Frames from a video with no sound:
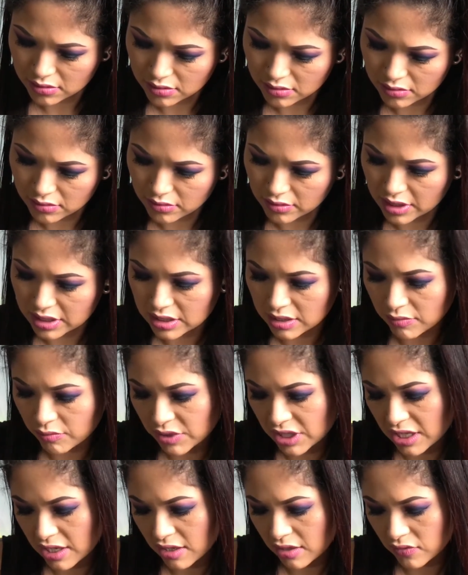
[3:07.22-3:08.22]
Ooh, and then
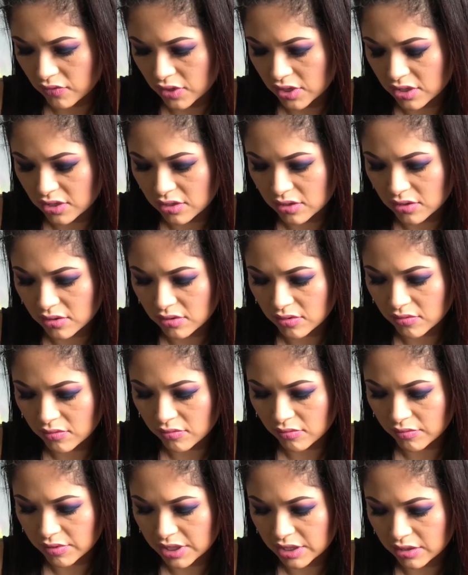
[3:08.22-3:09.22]
we have another
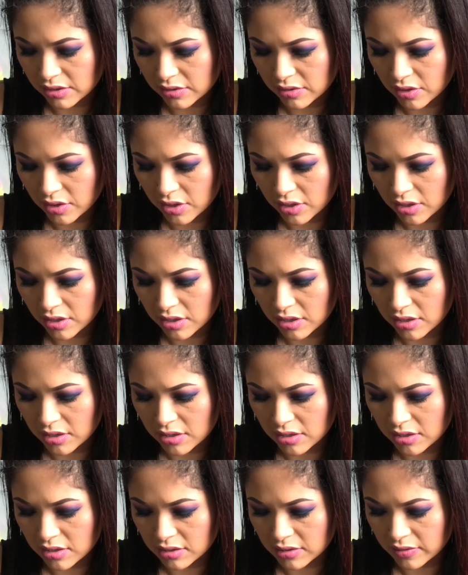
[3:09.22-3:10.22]
real
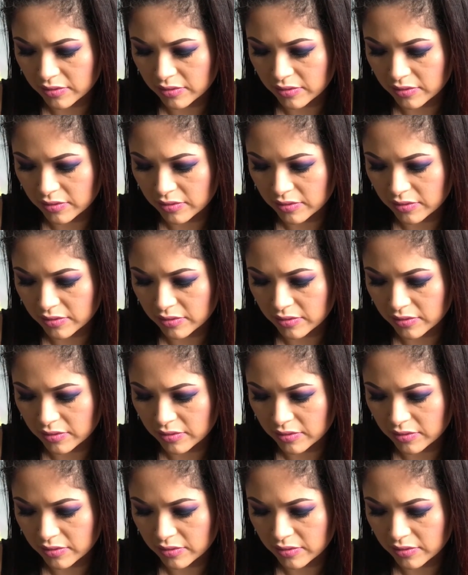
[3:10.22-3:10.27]
her.